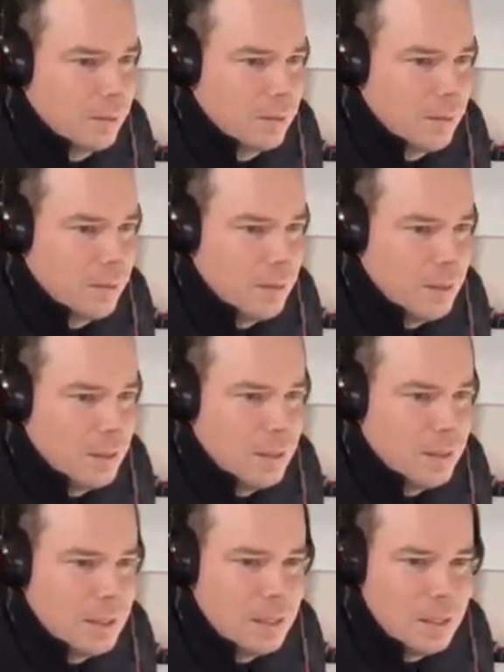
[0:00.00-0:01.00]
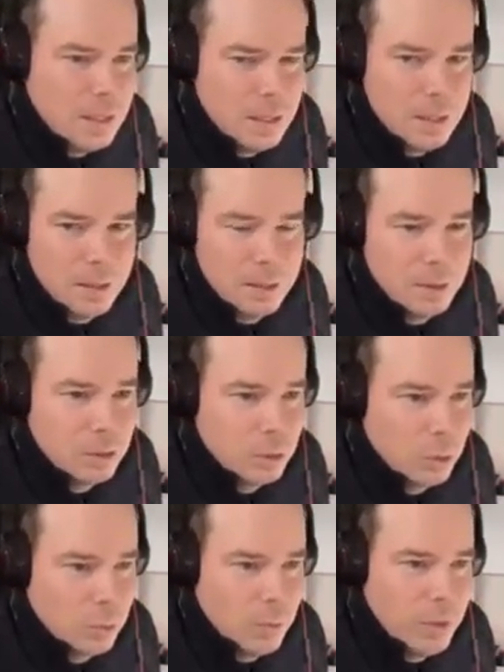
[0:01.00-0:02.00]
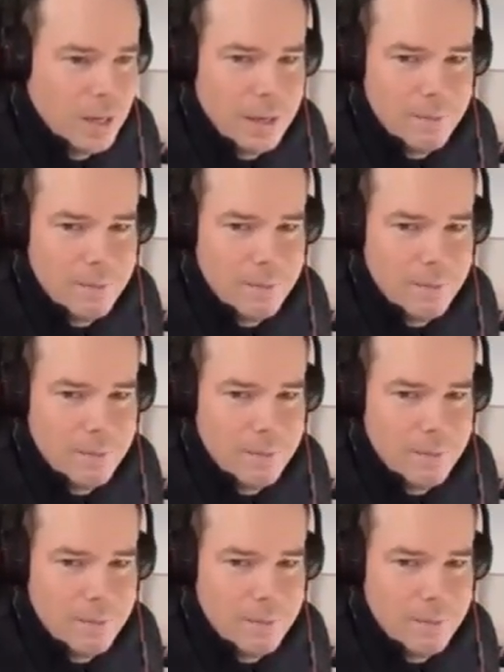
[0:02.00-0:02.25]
the key. So what we have